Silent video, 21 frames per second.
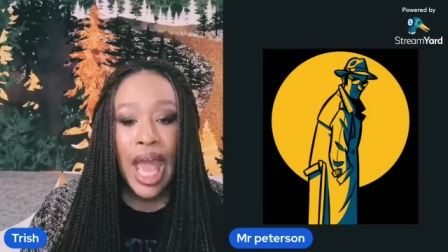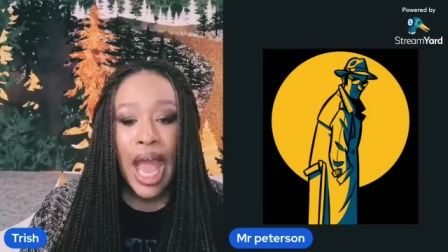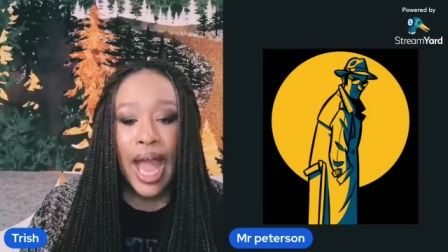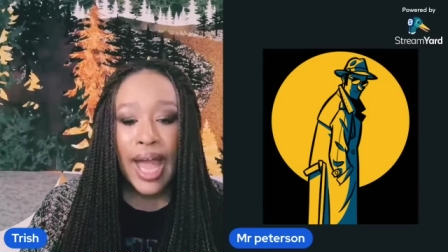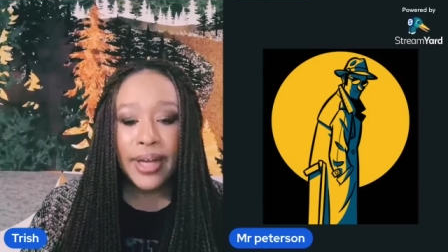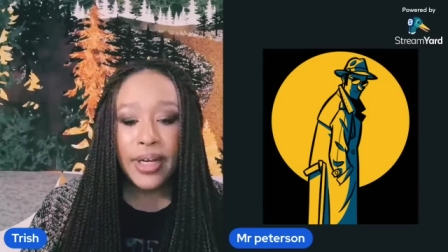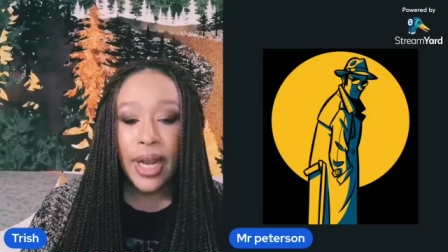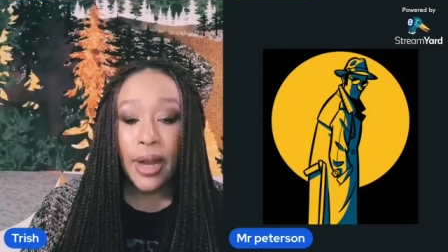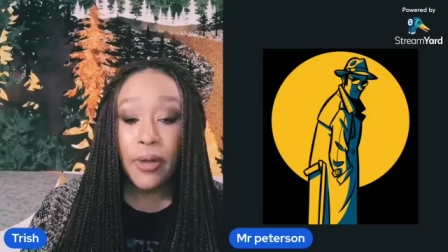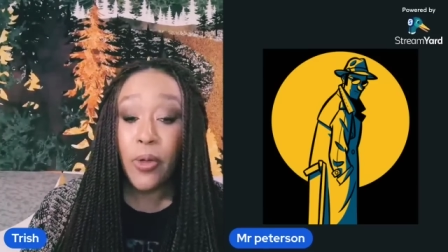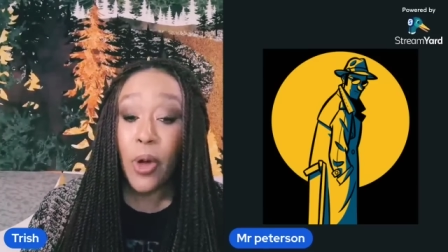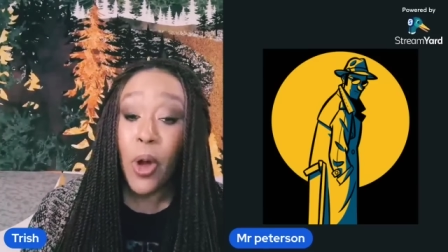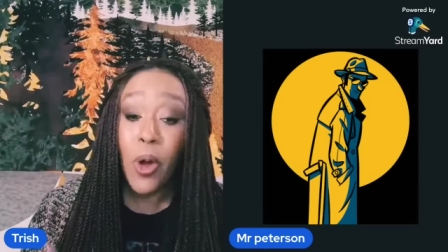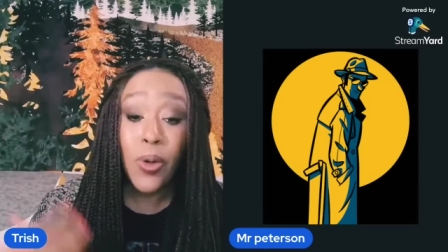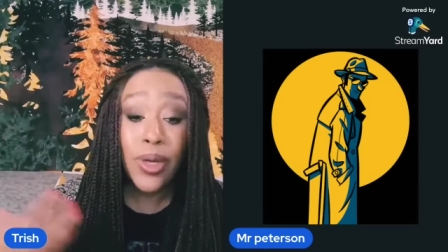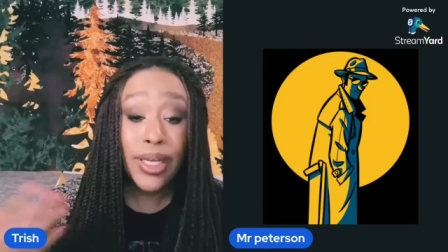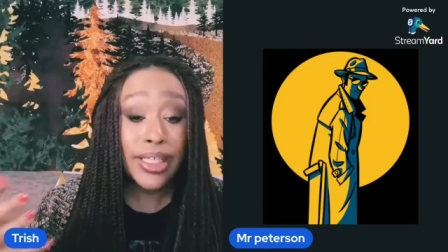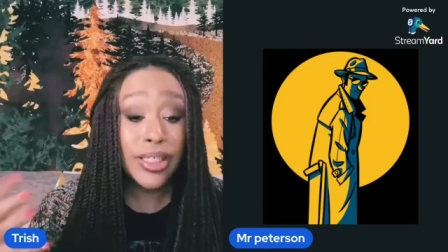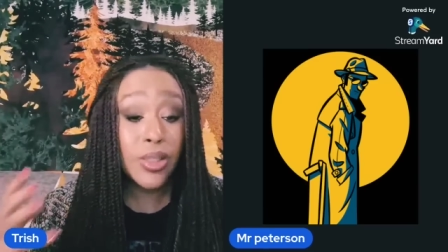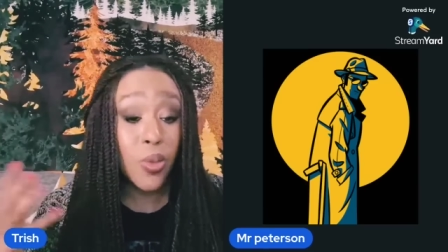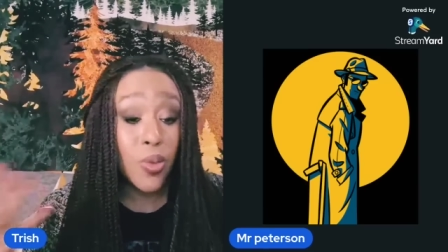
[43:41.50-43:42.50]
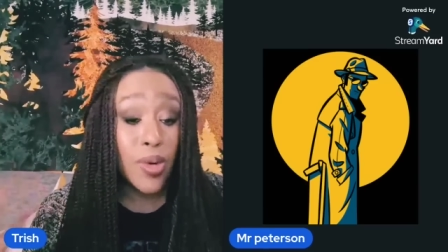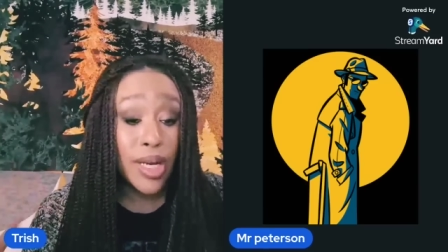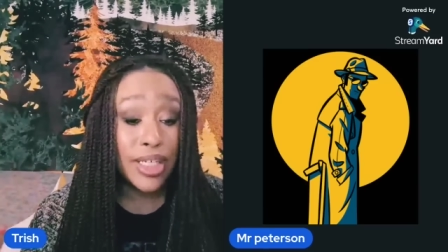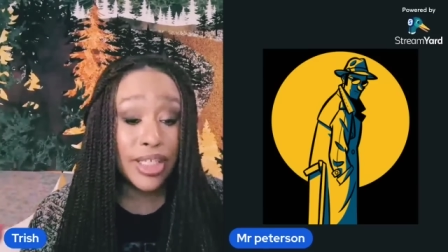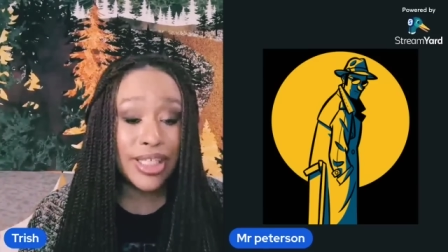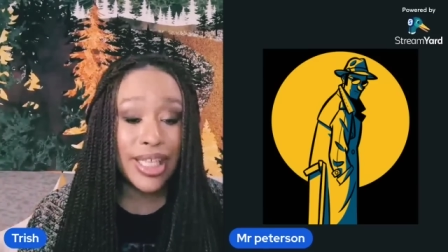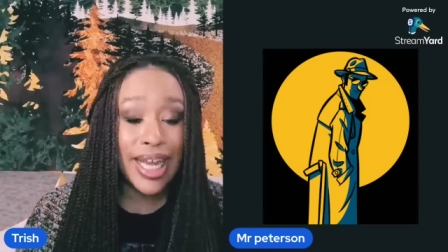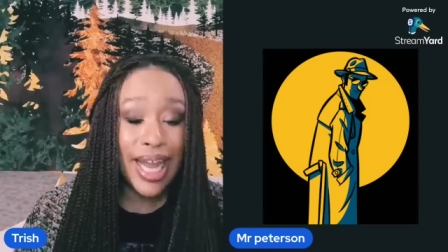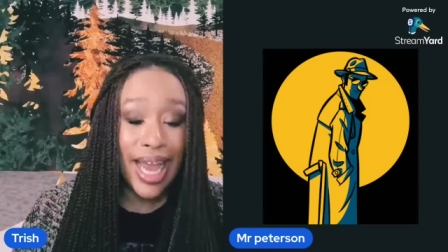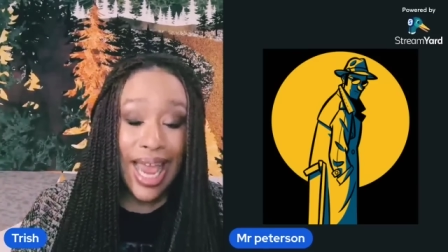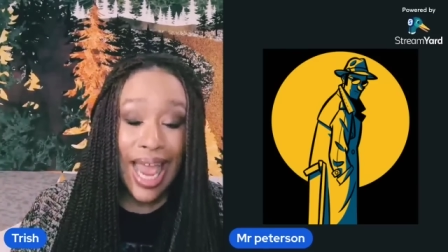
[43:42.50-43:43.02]
I, I always wish
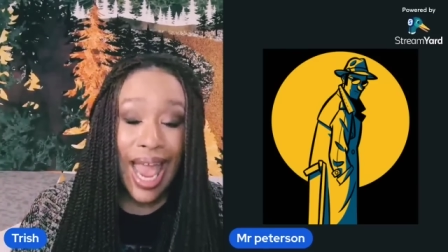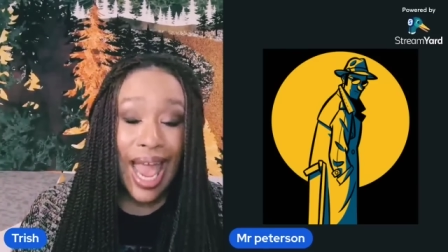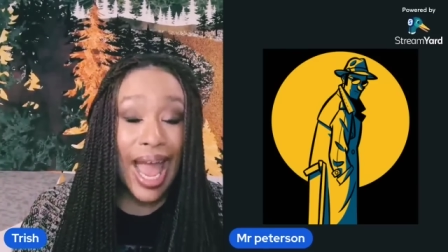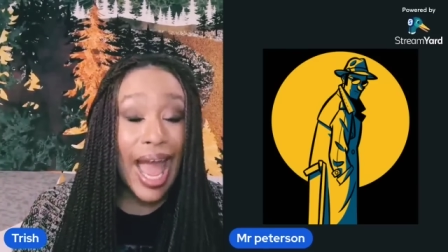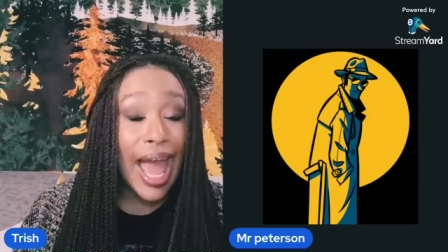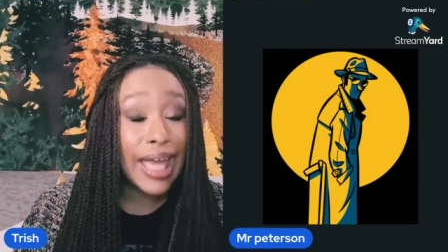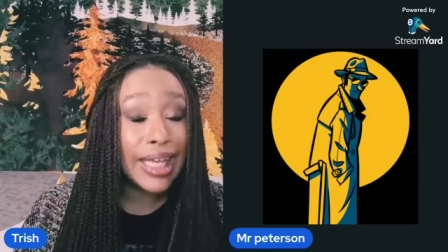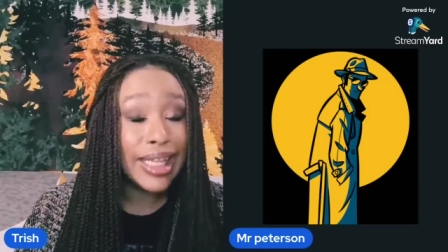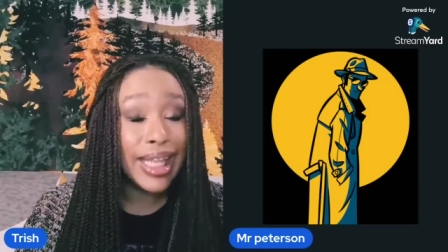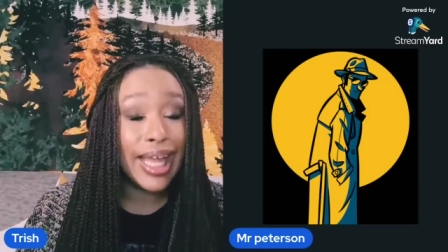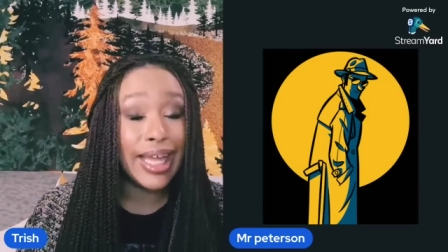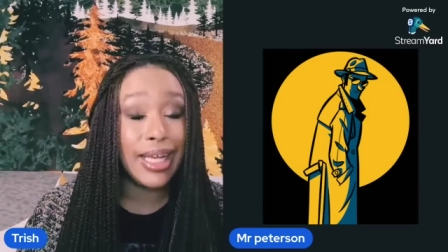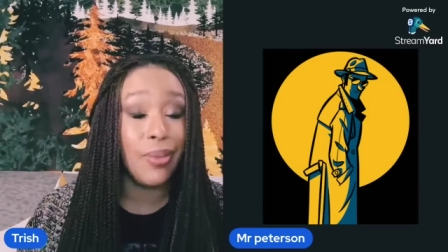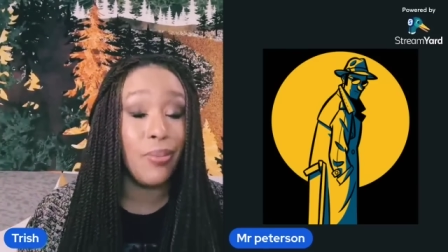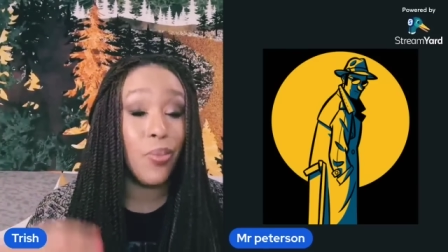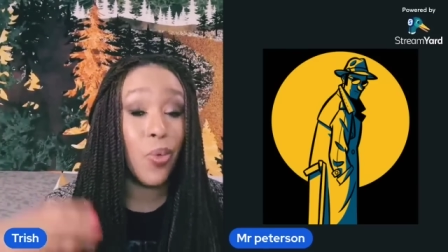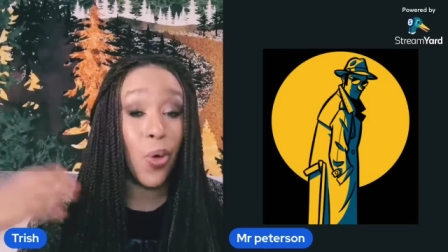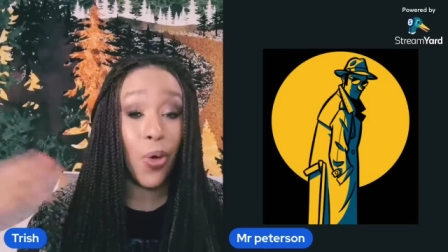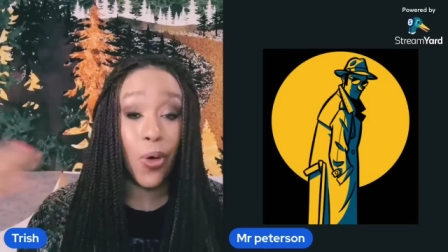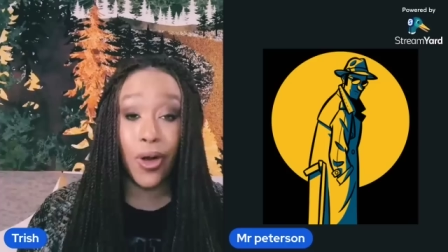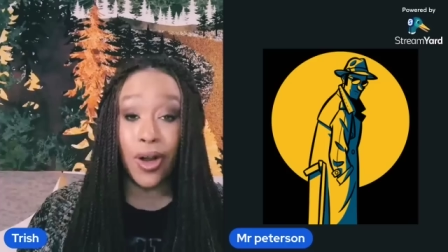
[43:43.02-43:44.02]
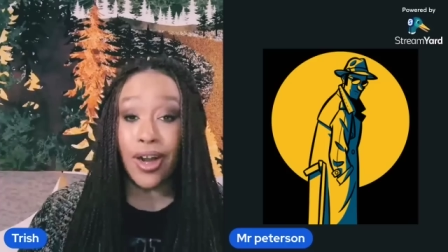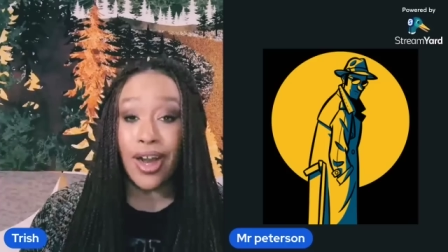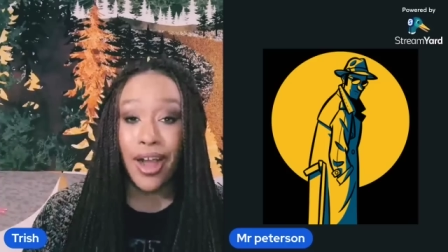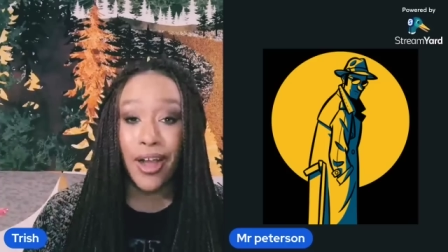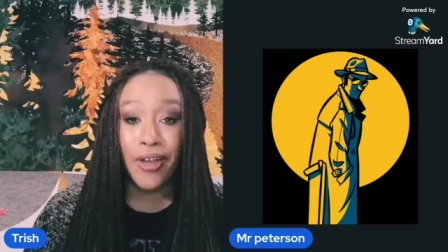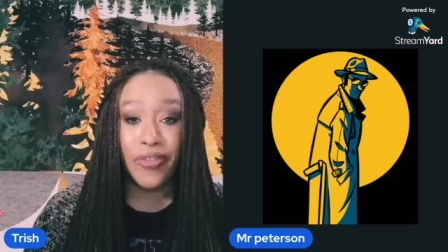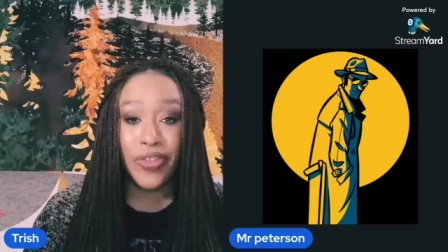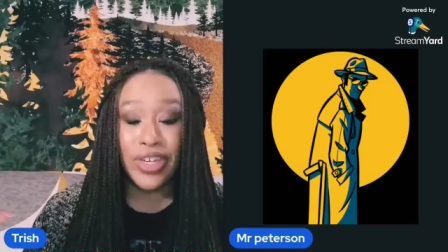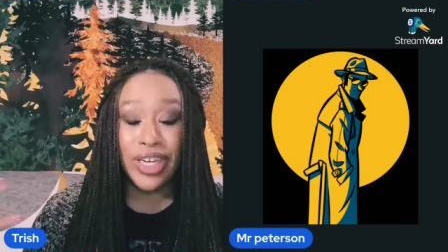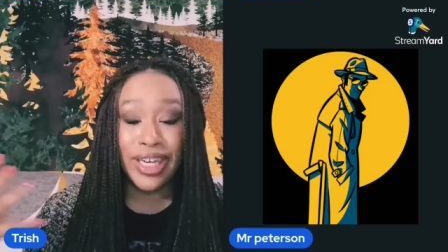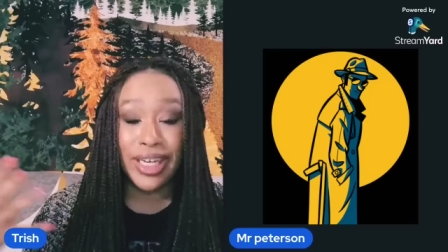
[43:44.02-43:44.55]
that I had like more
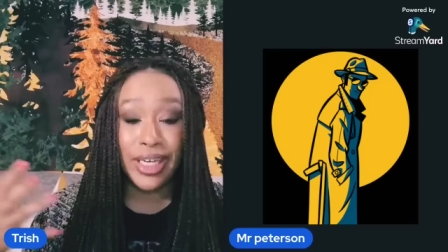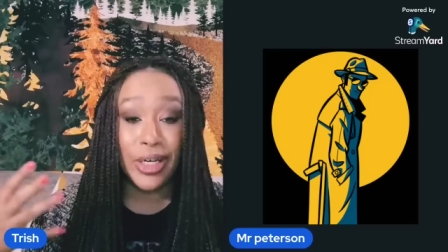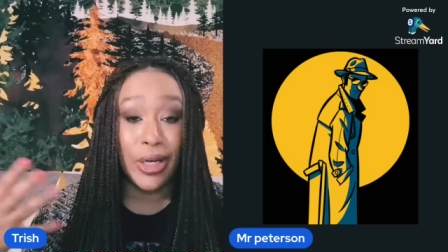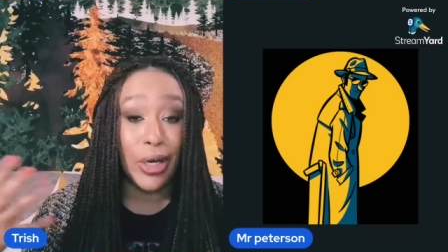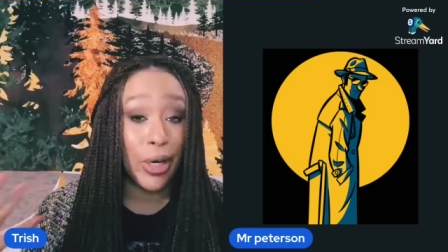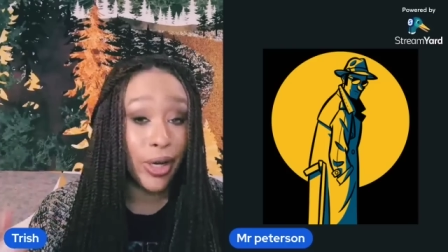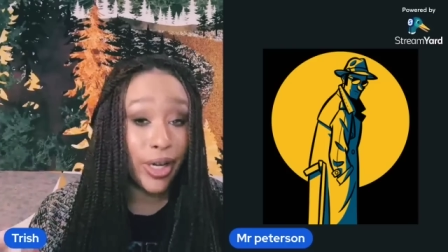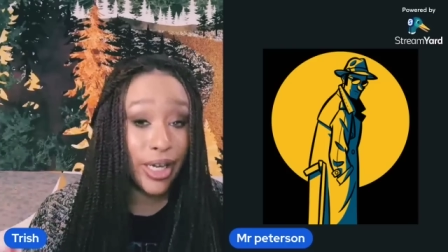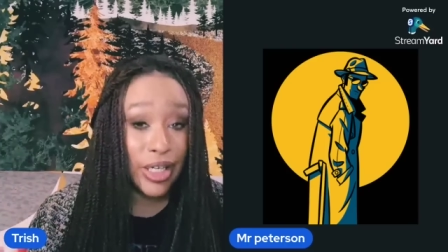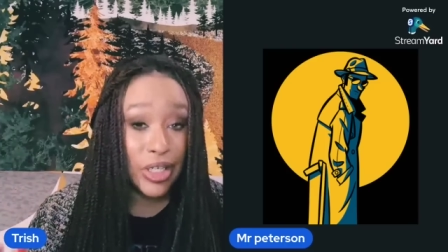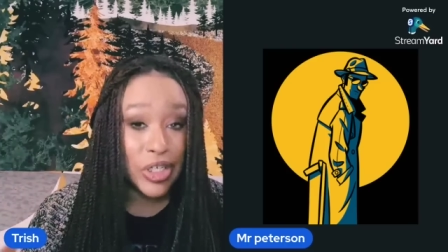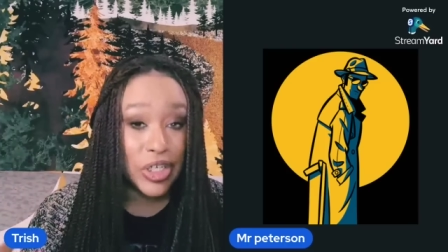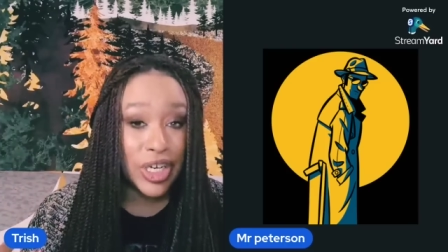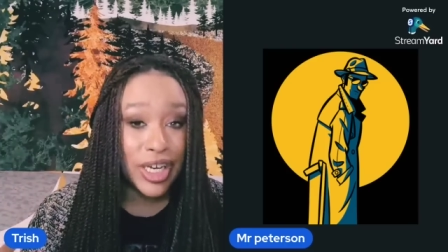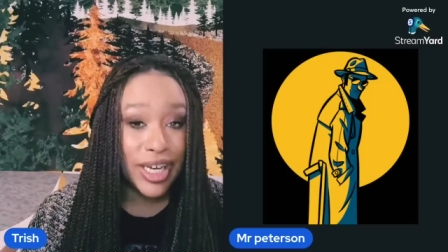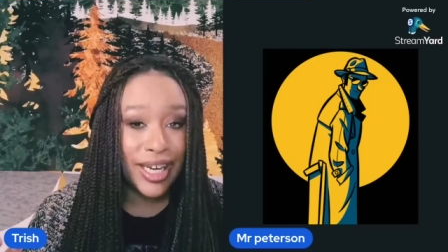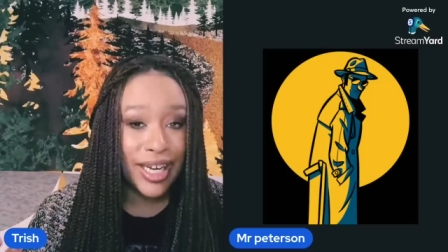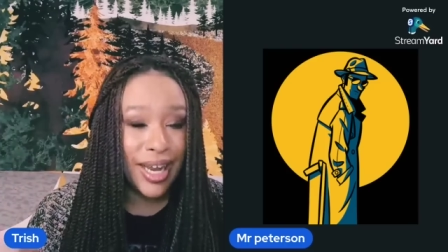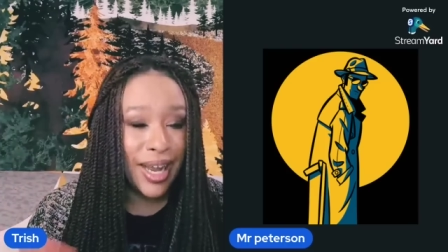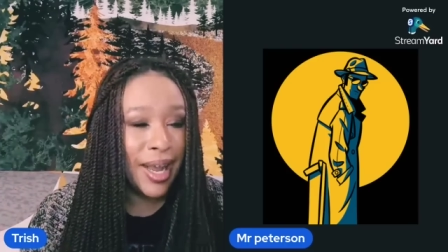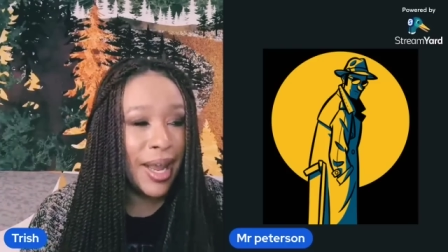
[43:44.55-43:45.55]
of an encouraging